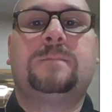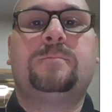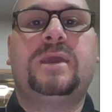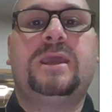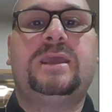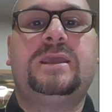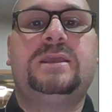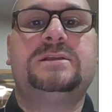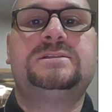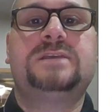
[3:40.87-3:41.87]

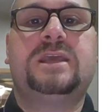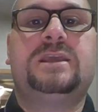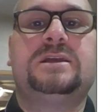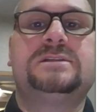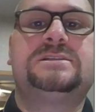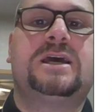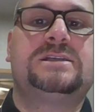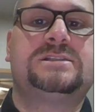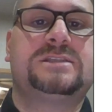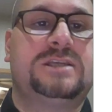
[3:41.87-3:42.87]
may take
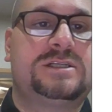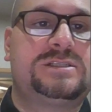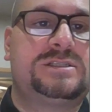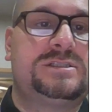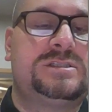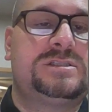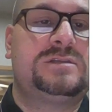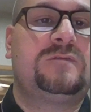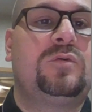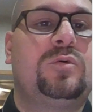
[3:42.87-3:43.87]
tax deductions
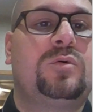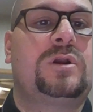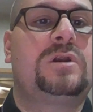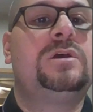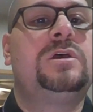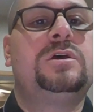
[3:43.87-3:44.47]
for